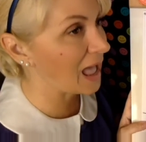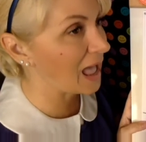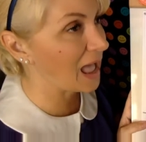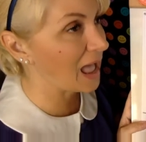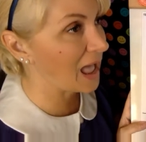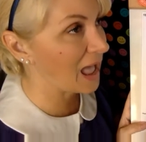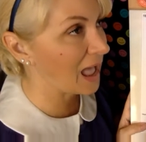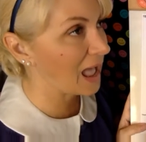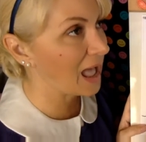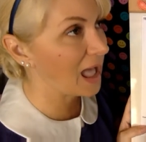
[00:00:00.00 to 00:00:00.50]

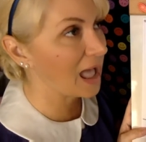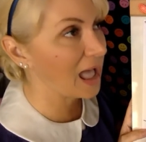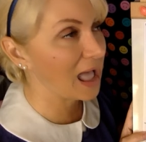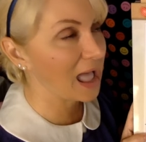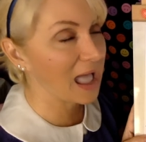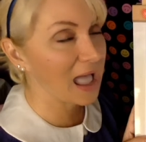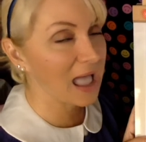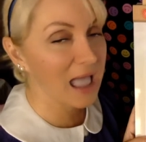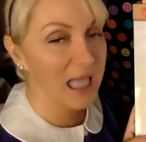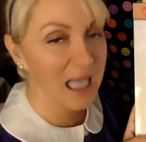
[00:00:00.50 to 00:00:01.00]
axe.
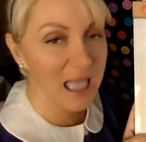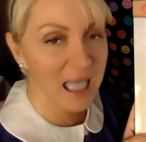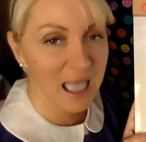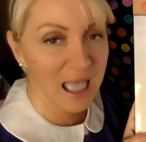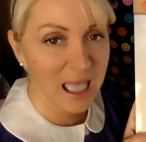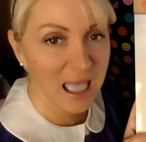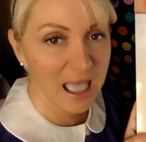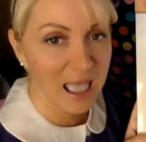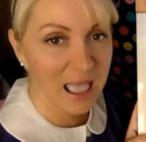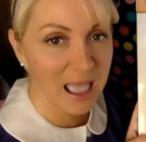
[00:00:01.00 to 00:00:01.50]

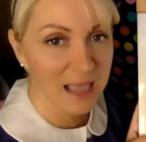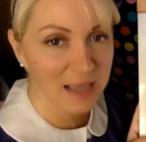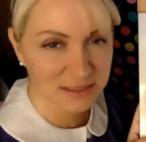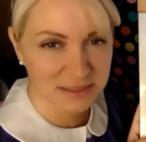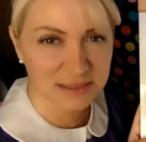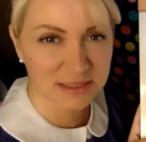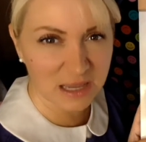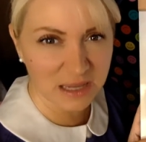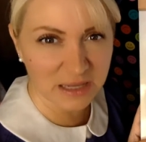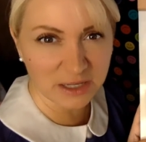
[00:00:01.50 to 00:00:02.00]

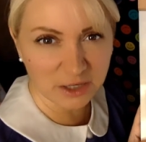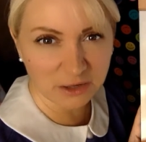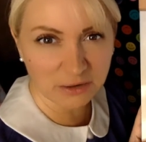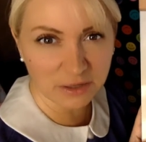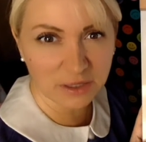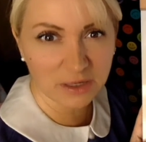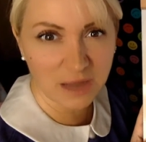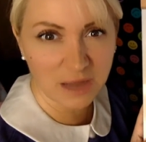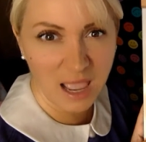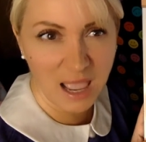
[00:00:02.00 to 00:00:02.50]
I
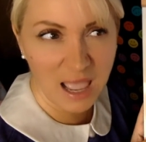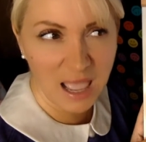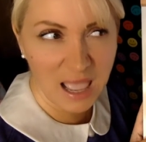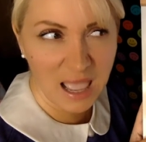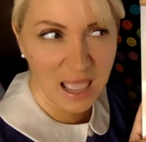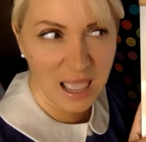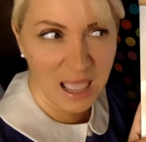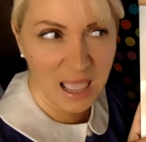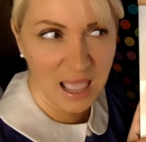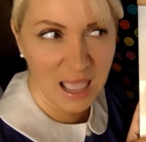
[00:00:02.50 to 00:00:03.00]
hear it.
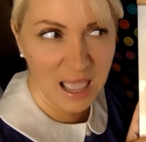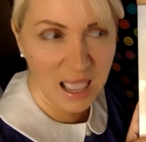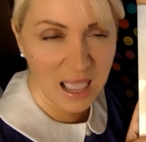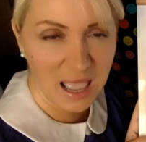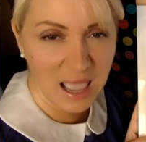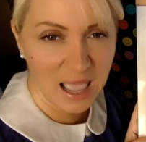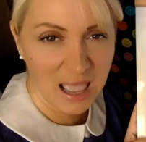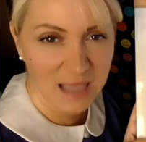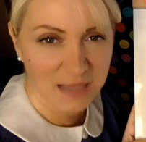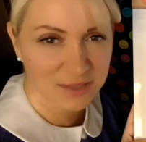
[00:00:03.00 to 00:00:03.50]

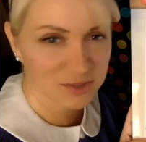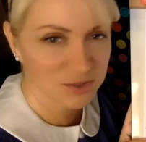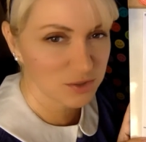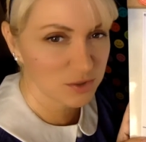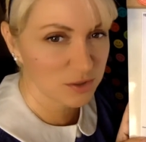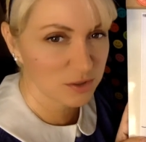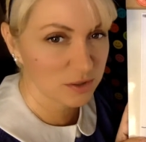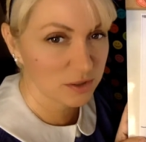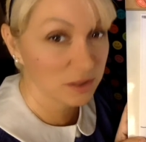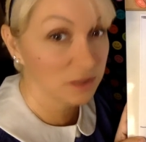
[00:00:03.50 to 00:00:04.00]
Axe.
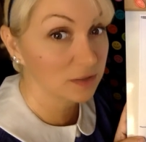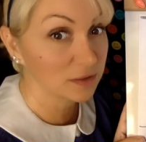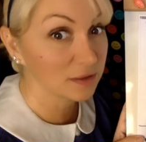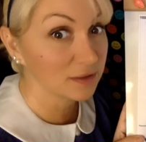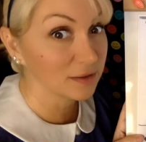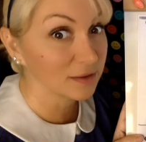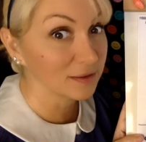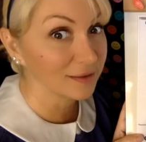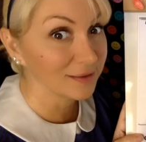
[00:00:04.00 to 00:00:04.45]
Do you hear it?